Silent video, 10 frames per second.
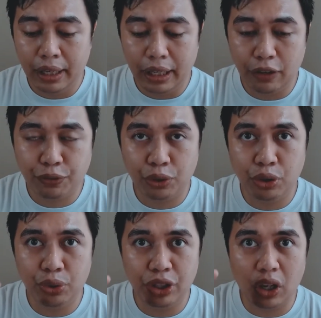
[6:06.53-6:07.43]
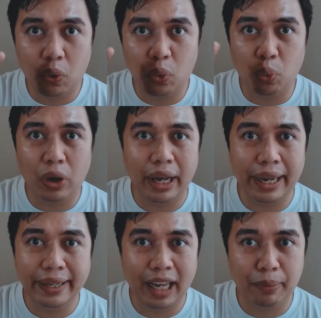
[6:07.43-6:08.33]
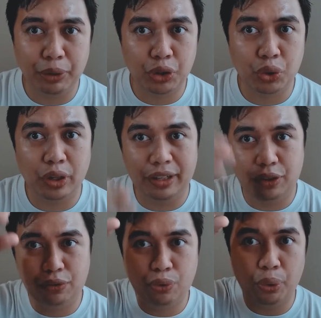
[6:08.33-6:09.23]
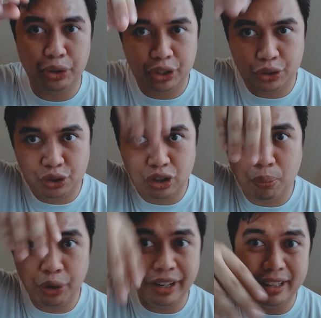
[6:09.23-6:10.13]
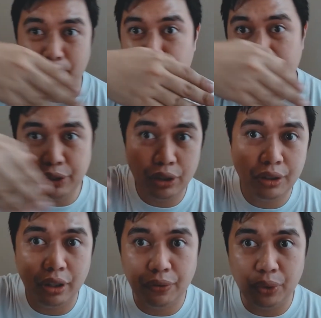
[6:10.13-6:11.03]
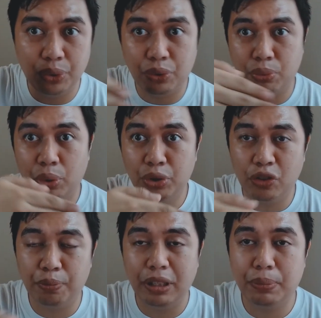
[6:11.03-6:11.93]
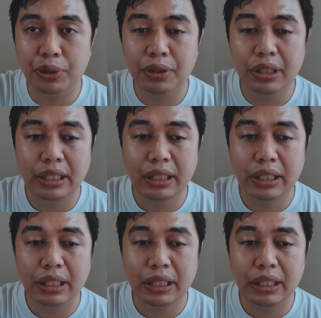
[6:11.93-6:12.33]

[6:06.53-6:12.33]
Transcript: if you're using a wide aperture and you're focusing on someone in the middle of those rows of people,